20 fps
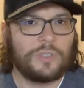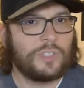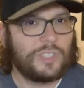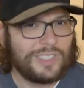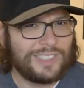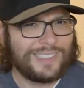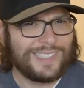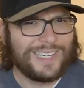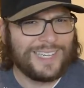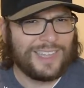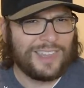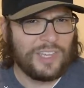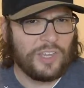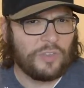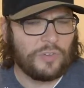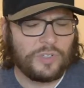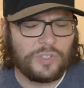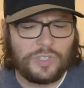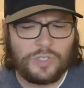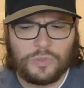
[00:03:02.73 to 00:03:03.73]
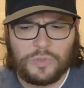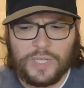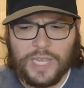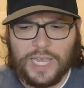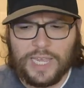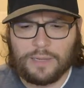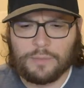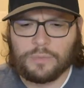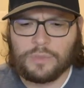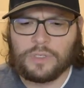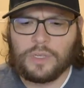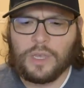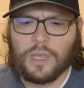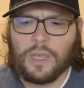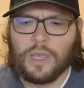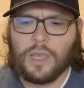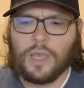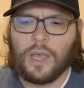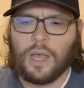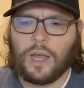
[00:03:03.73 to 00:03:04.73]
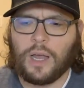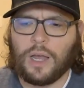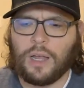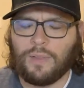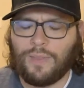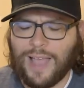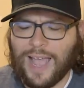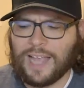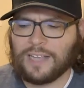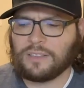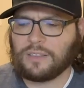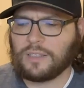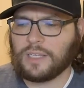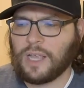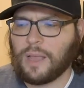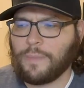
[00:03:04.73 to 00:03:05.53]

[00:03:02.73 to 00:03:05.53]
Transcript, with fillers: just like the other 2 games. Lastly,